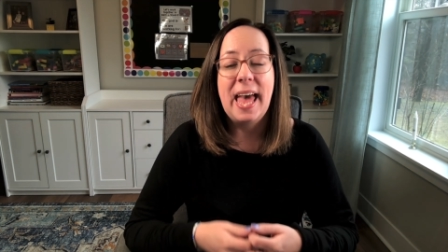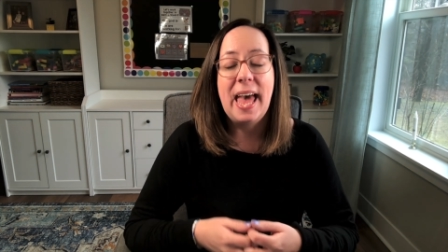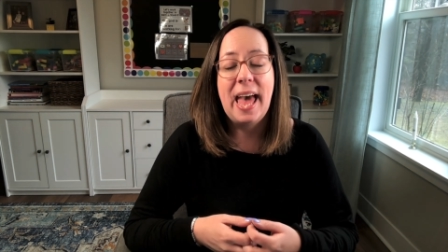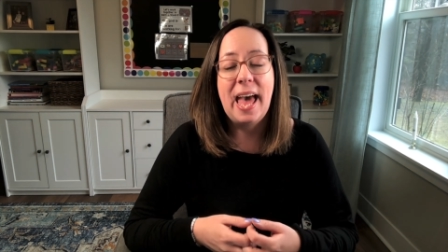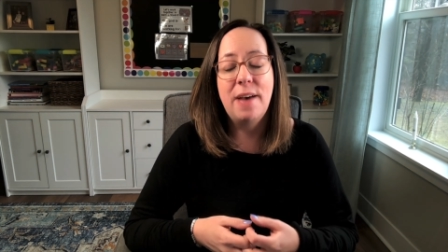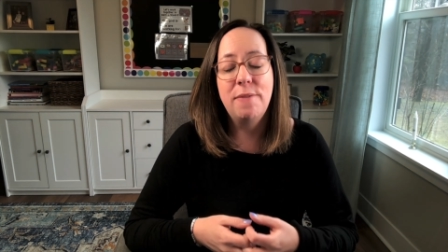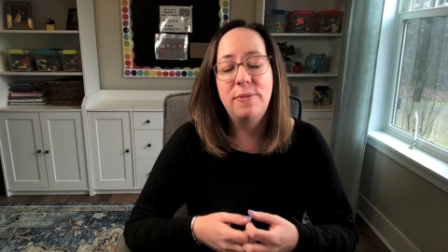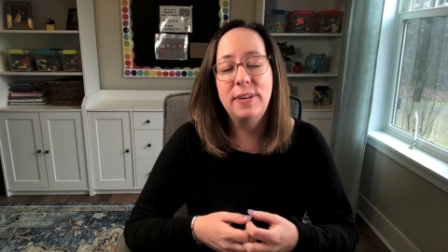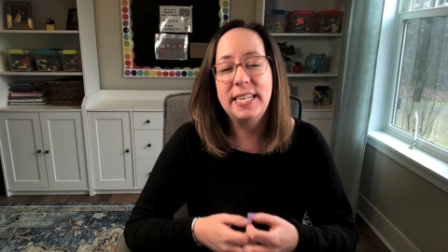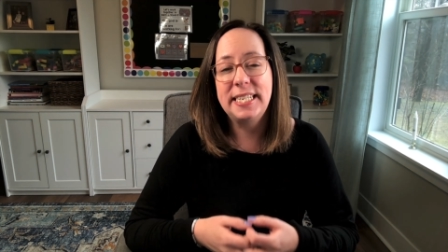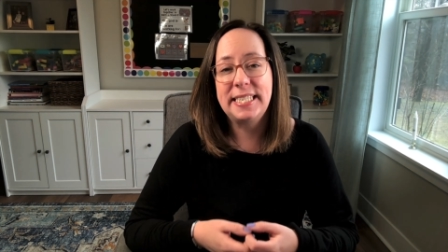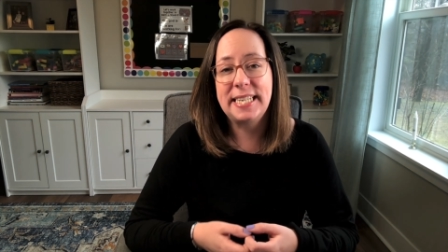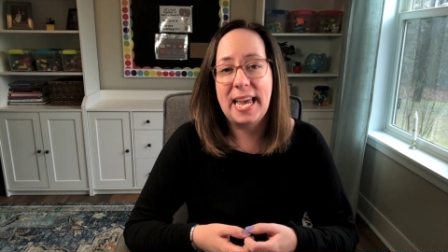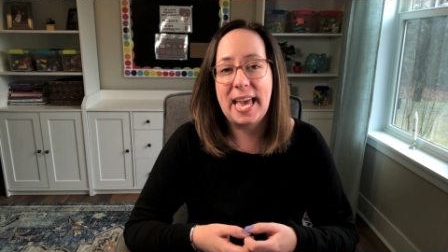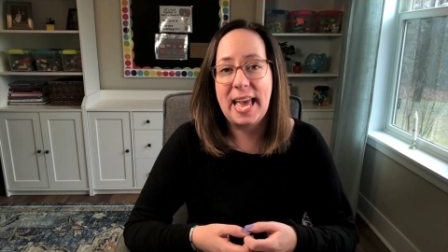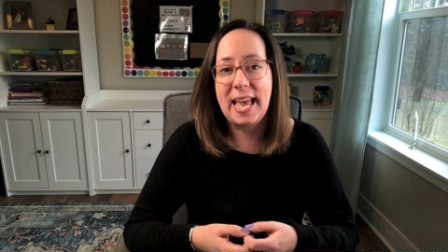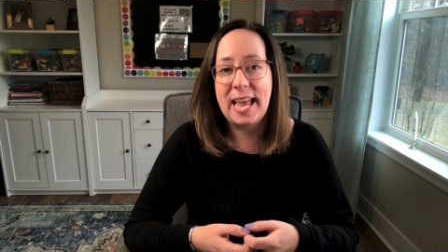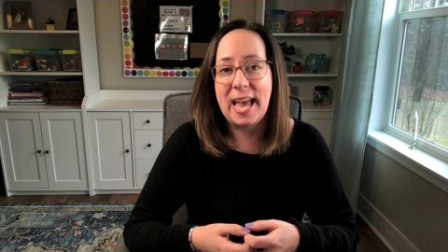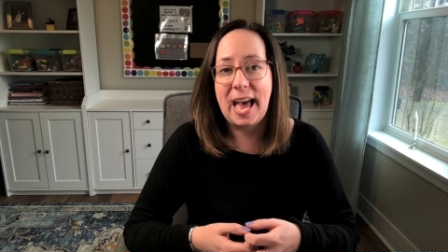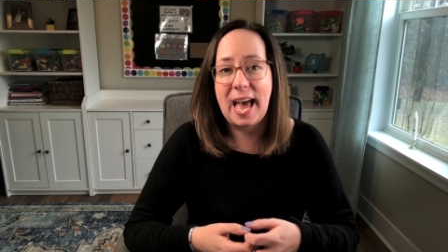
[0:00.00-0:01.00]
every
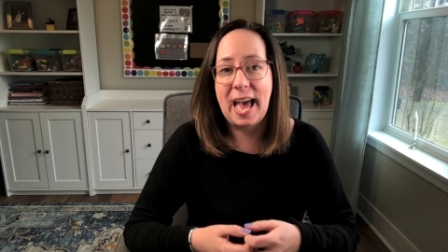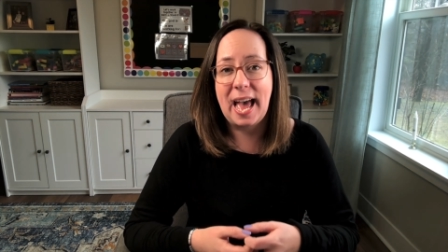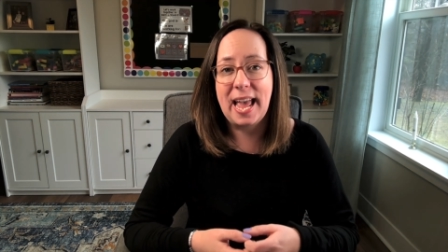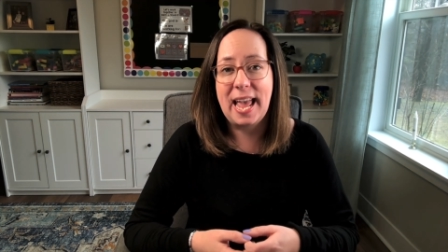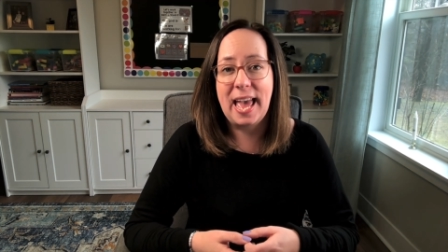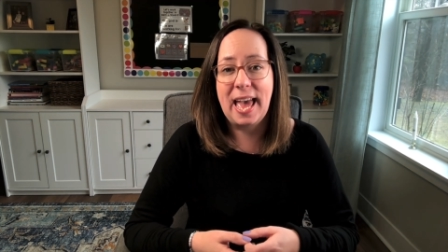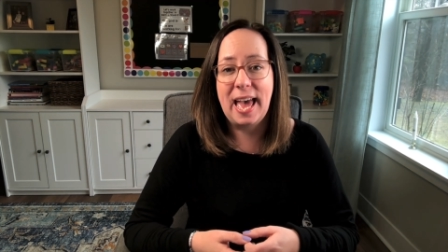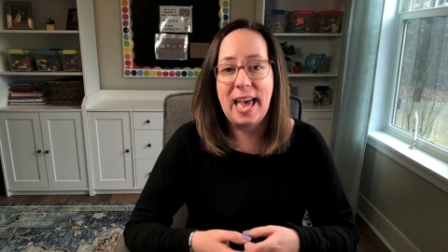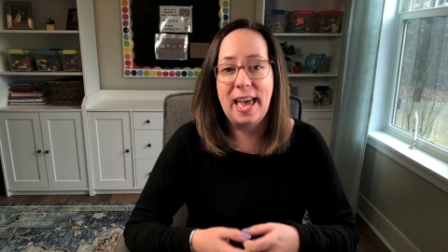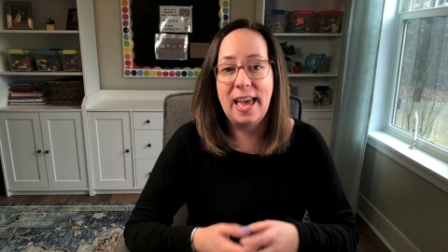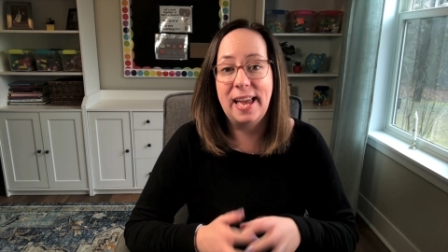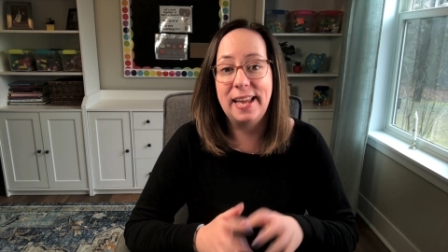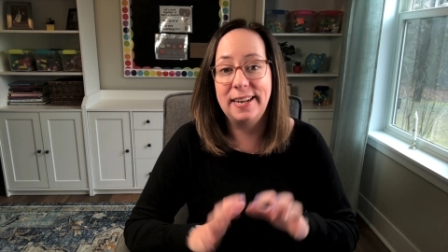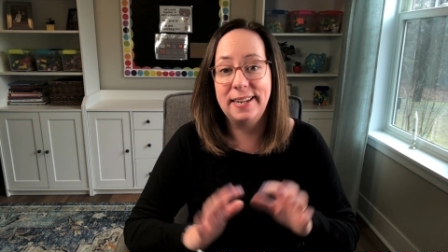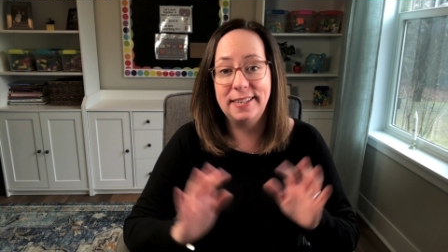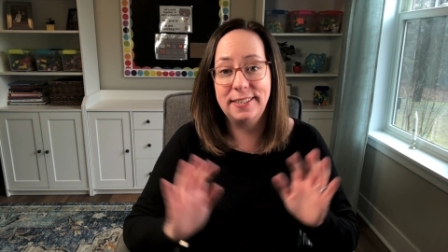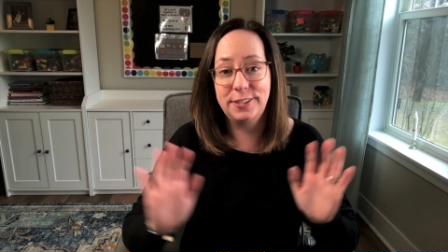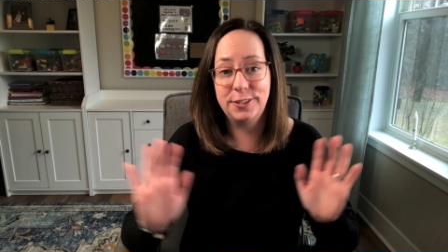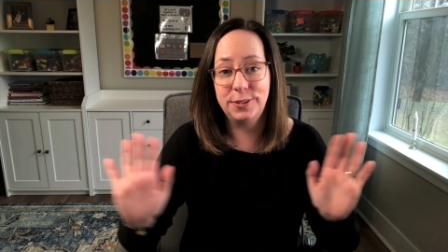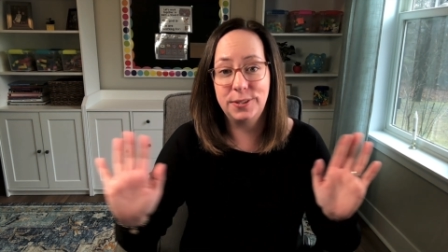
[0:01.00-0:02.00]
day I had, I
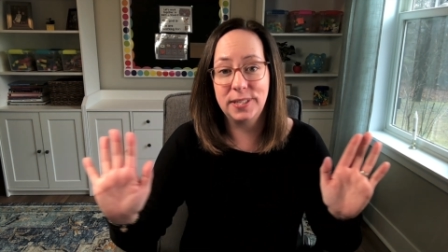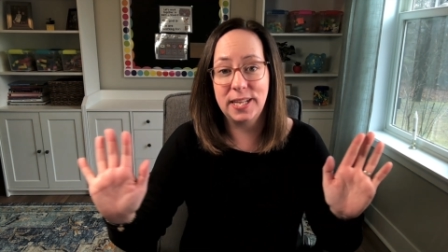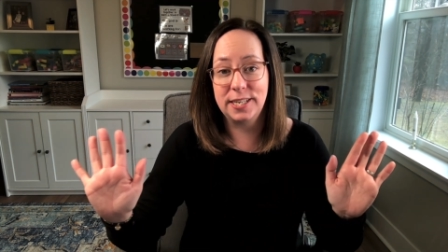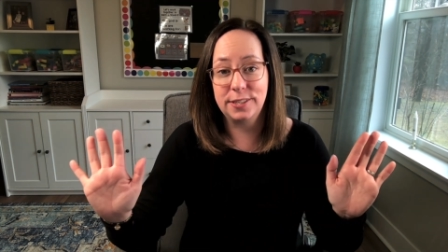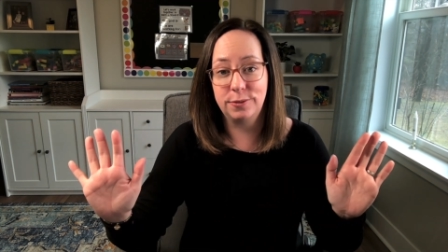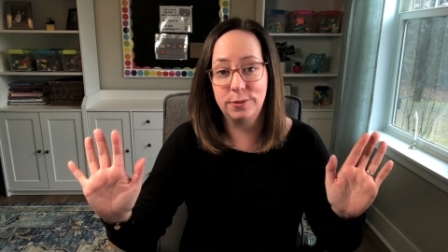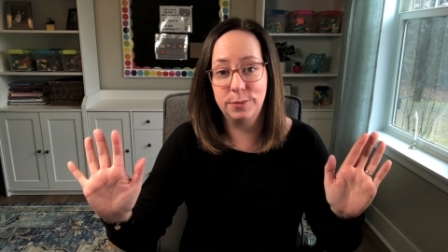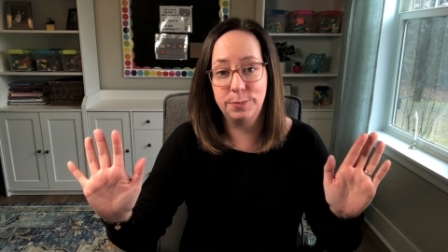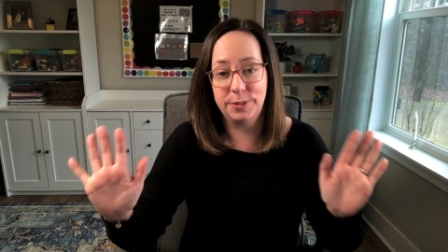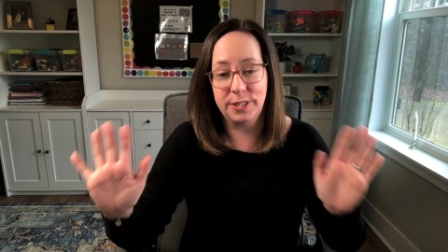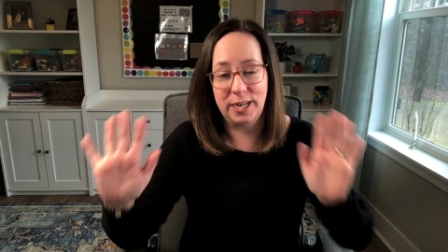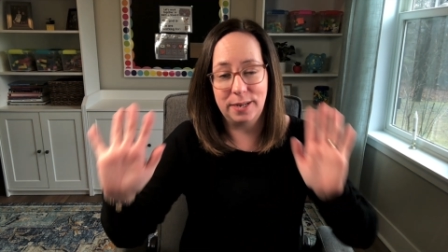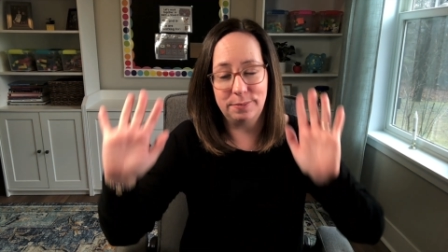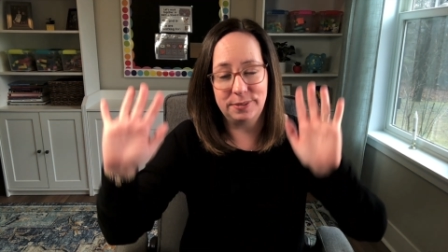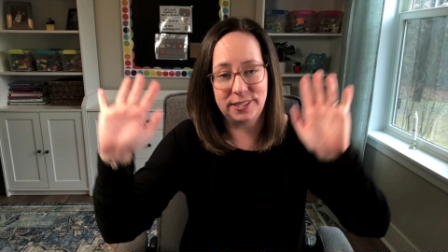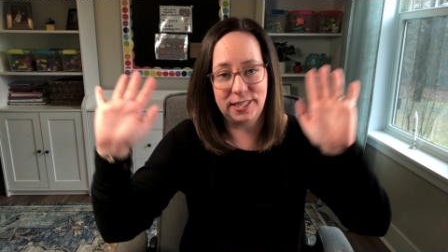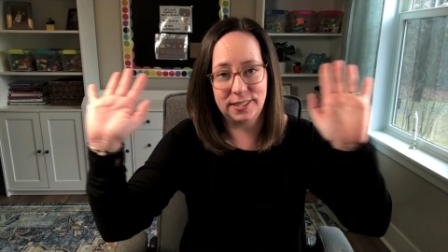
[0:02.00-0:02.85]
didn't do classroom jobs.